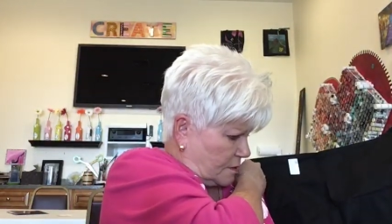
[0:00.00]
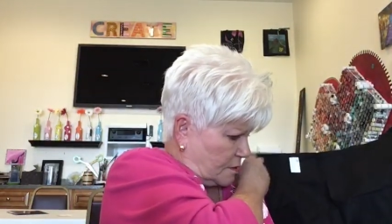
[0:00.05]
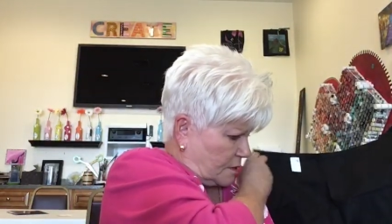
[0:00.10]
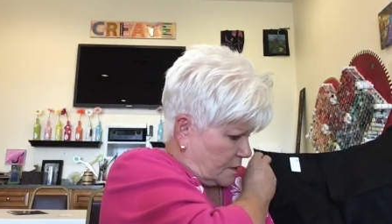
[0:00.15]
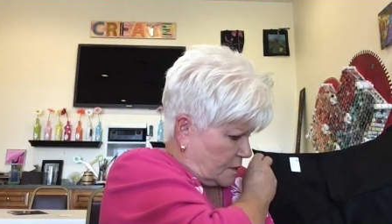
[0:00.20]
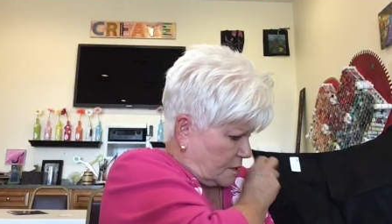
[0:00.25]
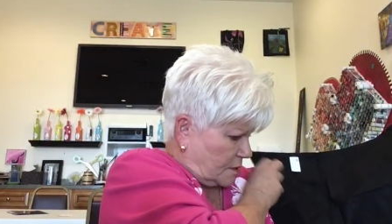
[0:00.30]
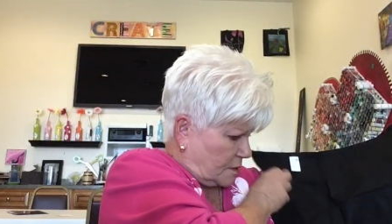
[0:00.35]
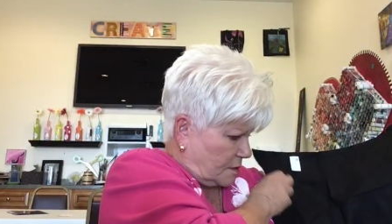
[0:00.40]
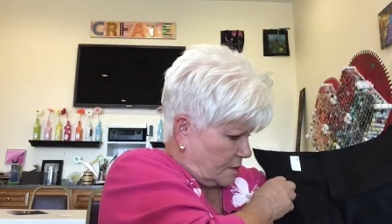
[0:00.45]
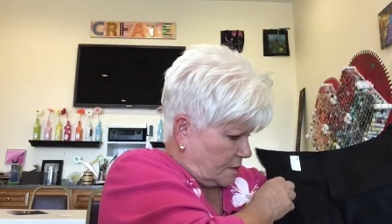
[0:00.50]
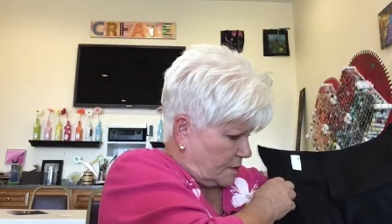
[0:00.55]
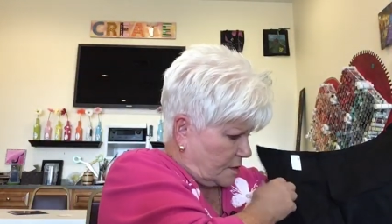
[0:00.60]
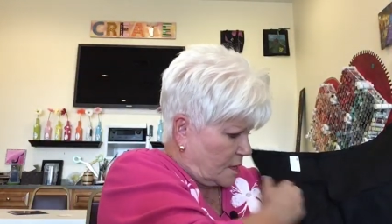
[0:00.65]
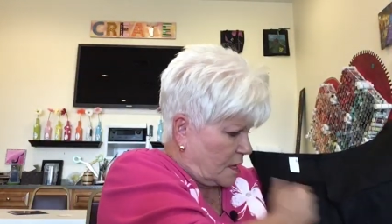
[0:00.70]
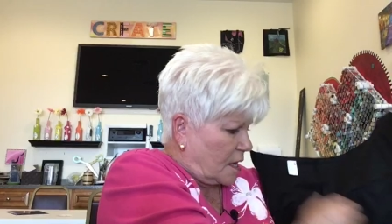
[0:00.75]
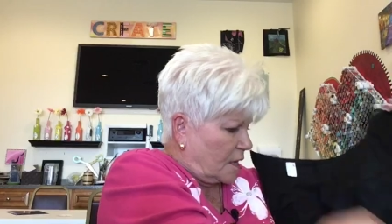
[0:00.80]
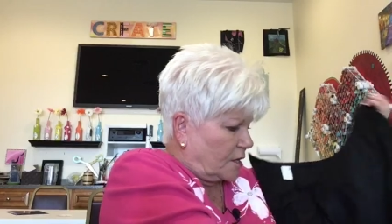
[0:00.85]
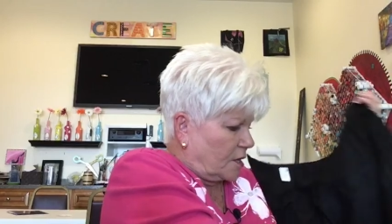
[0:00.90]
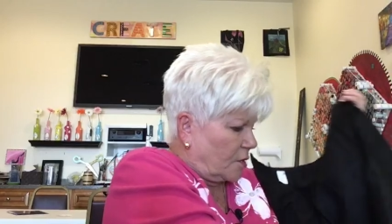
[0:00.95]
No,
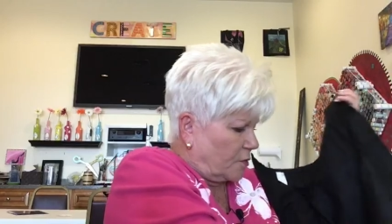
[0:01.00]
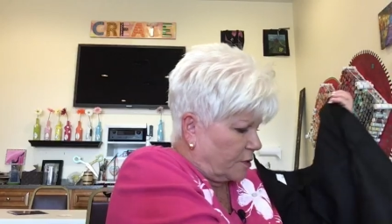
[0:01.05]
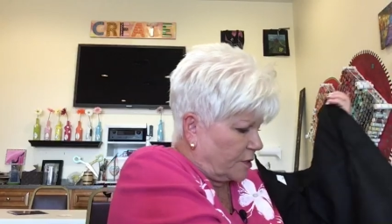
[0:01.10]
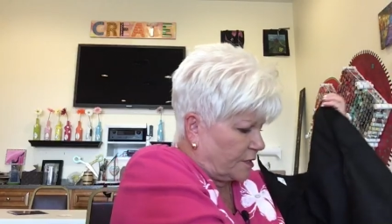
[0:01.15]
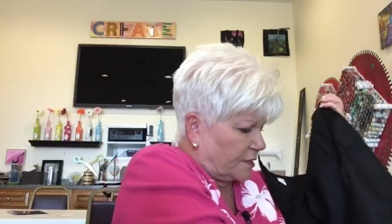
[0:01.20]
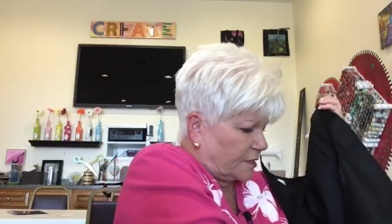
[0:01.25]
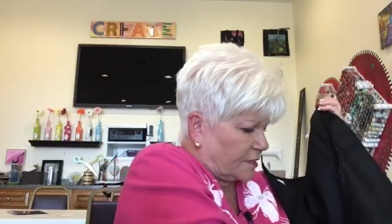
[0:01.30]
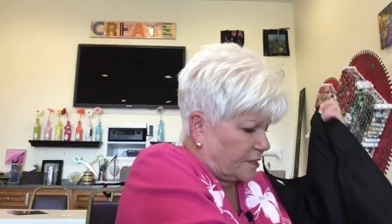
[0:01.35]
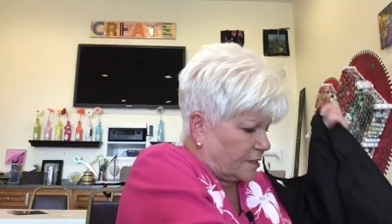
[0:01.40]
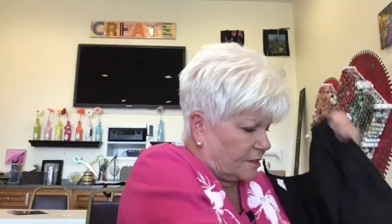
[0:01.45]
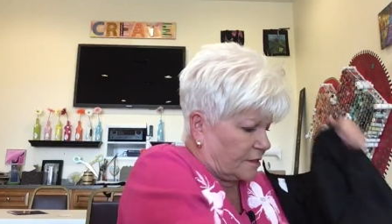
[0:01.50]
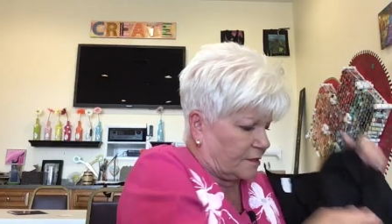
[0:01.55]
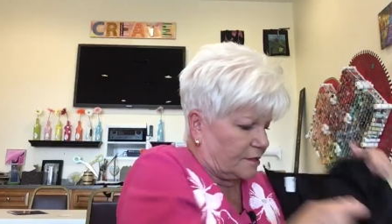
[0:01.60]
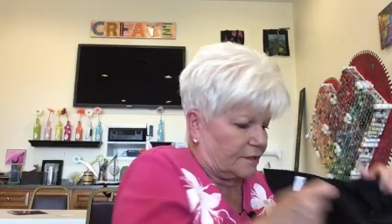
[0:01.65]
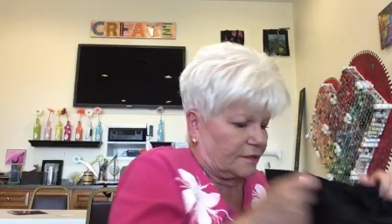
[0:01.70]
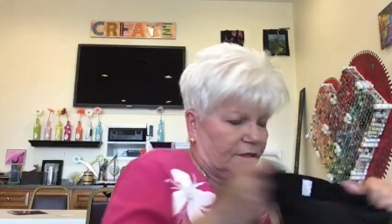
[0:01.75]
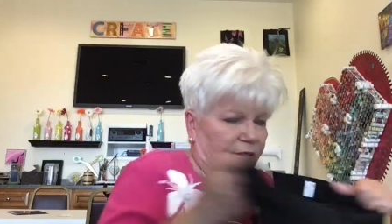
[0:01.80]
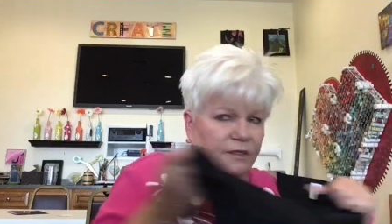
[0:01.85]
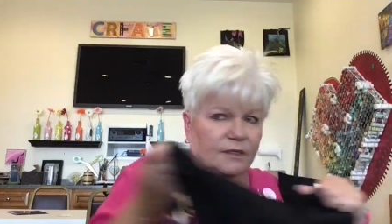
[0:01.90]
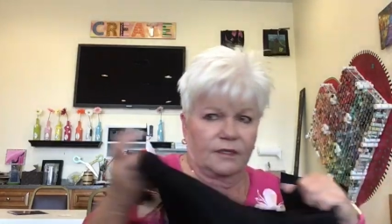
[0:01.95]
it isn't.
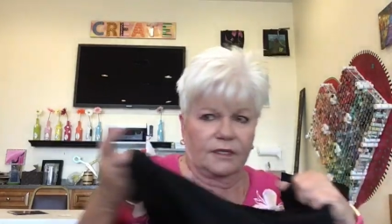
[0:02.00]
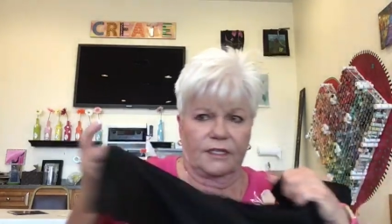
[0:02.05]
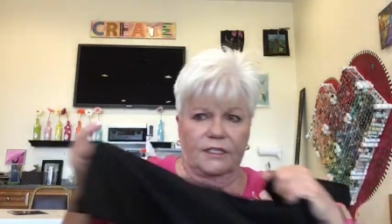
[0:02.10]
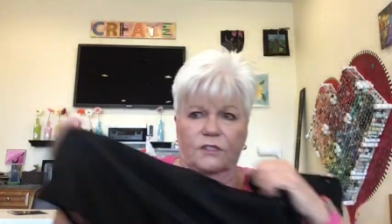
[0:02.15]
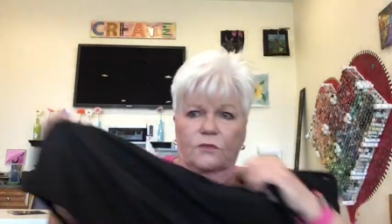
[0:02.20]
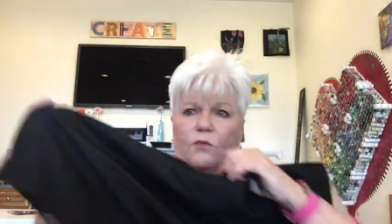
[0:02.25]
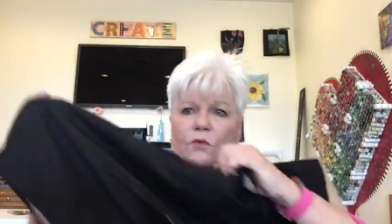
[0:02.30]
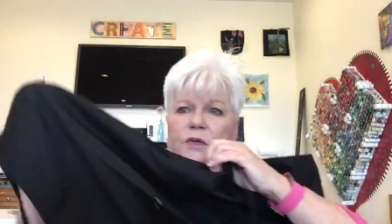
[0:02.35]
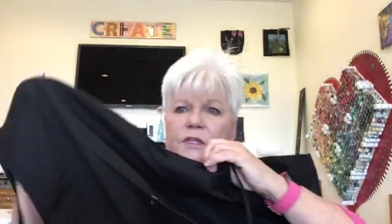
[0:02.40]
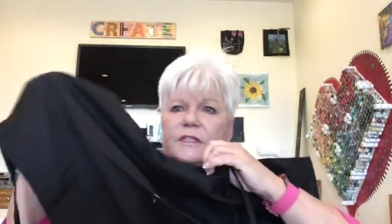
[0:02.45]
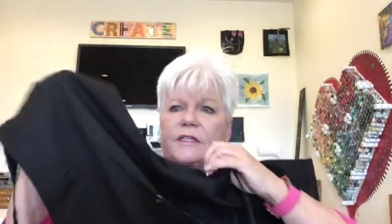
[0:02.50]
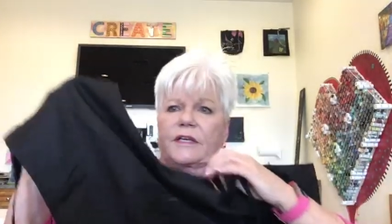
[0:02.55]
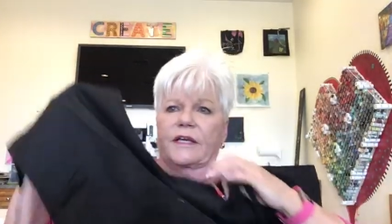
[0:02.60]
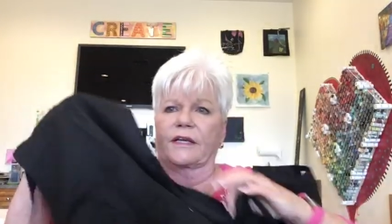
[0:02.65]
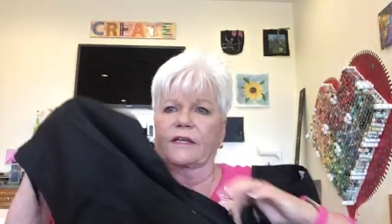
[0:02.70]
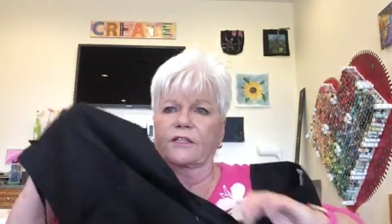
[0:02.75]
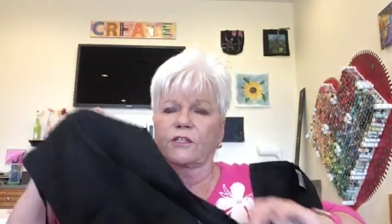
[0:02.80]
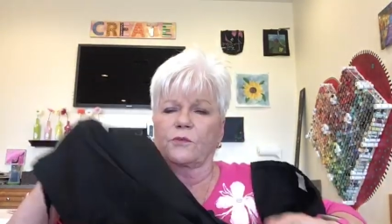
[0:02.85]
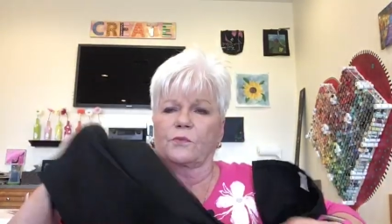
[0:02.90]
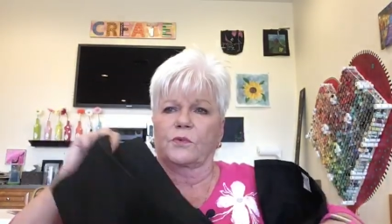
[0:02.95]
It's one that
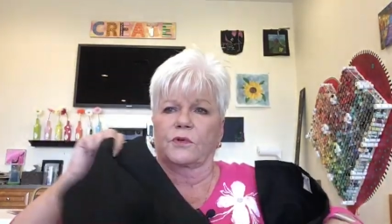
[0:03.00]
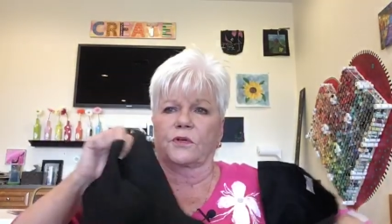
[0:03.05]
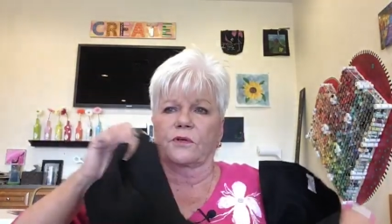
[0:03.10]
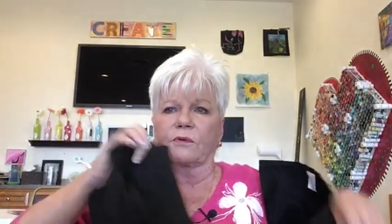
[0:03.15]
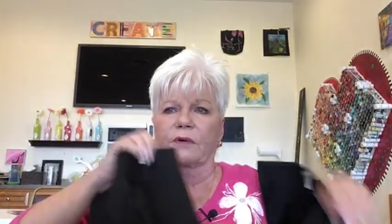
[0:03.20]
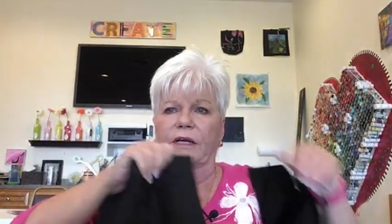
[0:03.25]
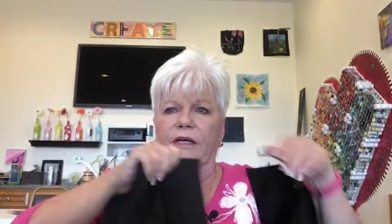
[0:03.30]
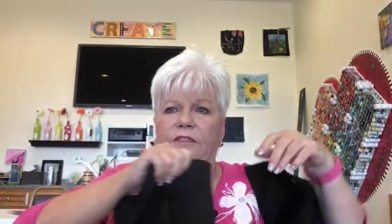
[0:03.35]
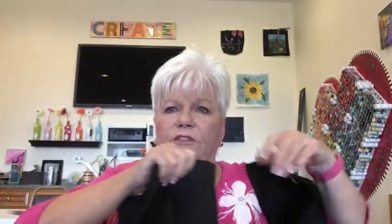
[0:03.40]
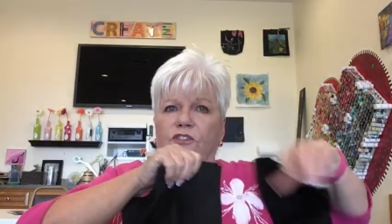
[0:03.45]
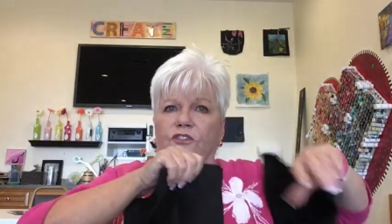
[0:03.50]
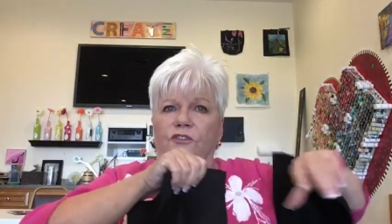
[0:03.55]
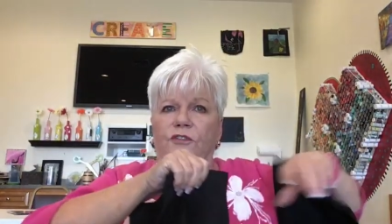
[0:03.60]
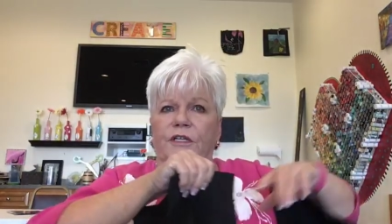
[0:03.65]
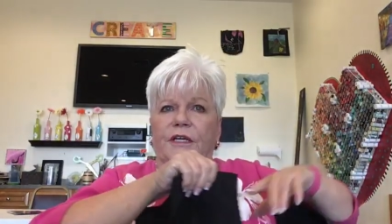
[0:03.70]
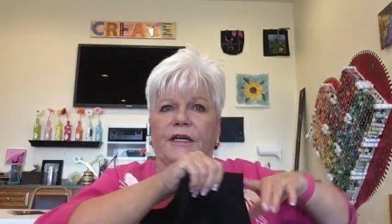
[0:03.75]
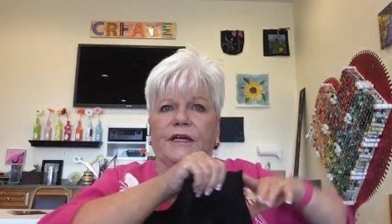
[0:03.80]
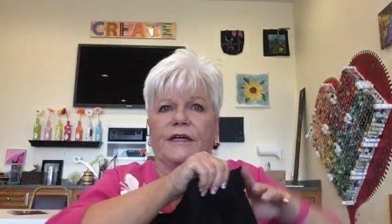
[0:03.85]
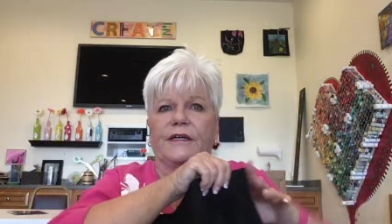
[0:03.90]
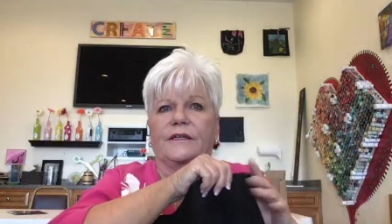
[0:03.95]
you put around your
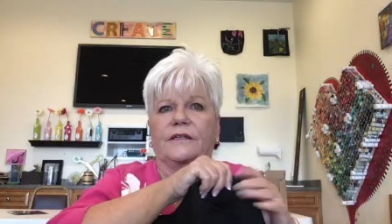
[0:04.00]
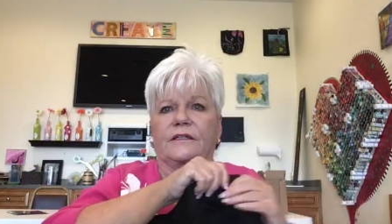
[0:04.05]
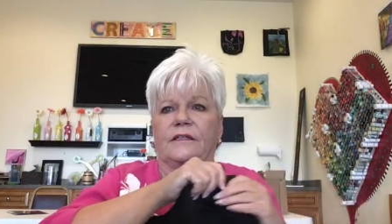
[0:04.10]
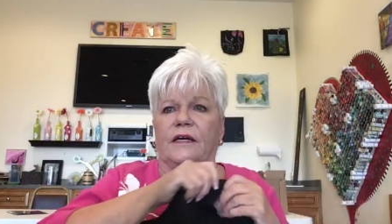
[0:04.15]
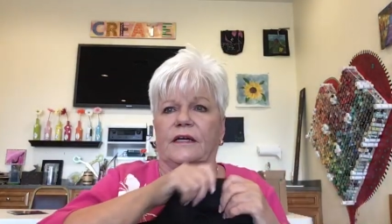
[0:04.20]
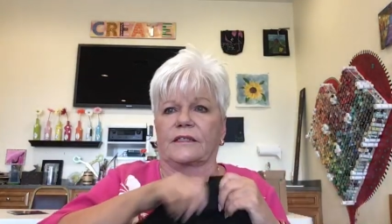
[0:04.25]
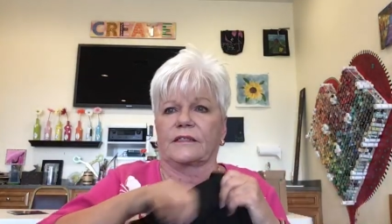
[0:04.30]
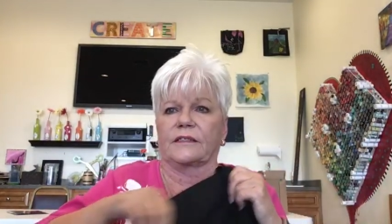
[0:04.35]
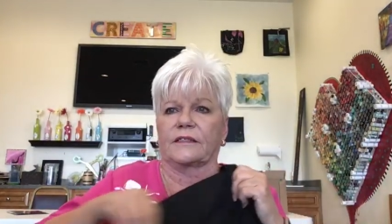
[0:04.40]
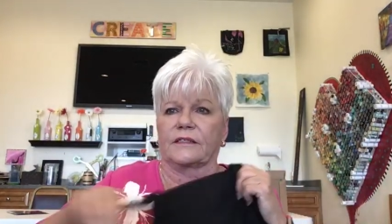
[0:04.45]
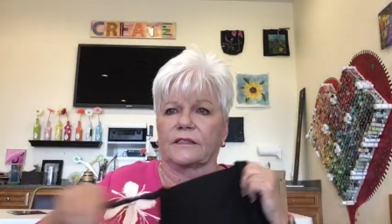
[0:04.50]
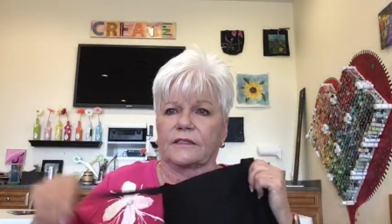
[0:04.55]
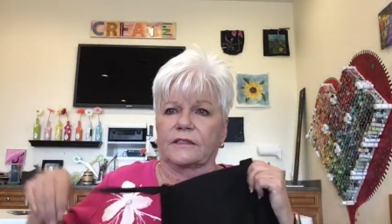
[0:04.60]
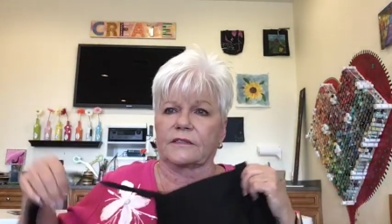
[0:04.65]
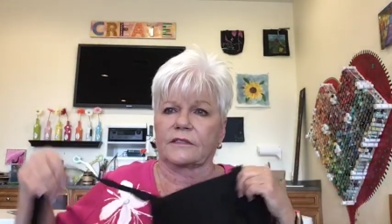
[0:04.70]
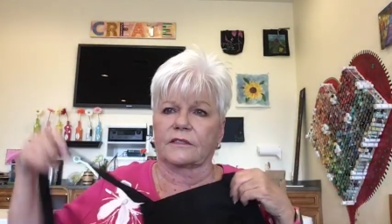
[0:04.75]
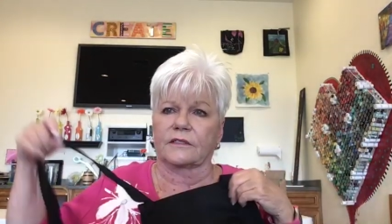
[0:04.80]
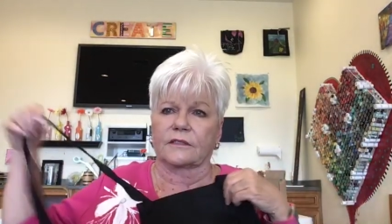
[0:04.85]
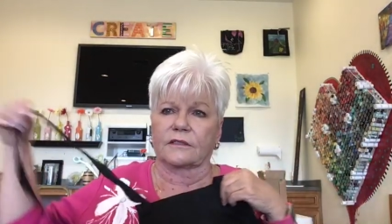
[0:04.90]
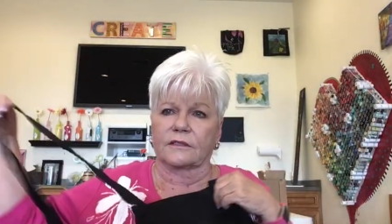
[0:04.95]
neck like
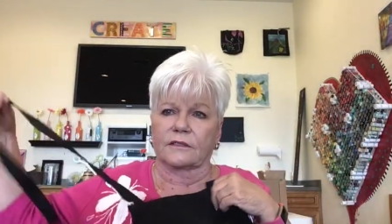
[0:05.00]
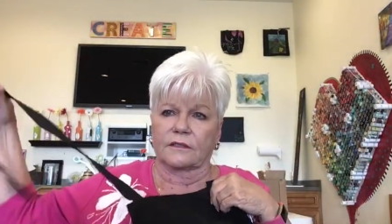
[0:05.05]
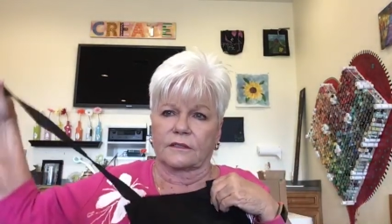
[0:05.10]
this.